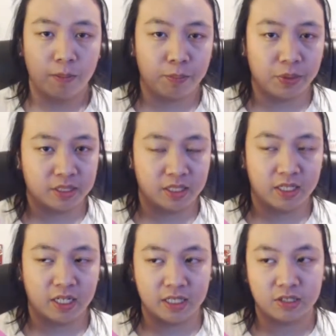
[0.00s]
but
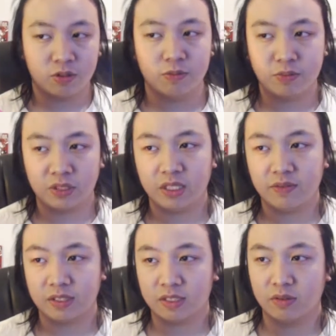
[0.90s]
I don't
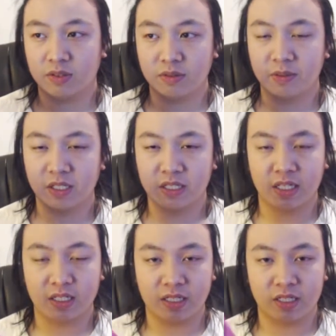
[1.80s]
believe it's going to be in
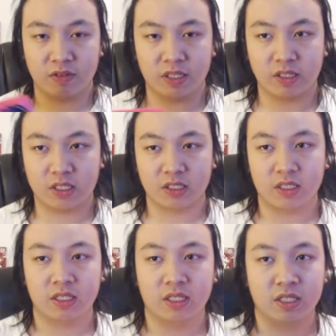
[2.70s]
any of these three directions.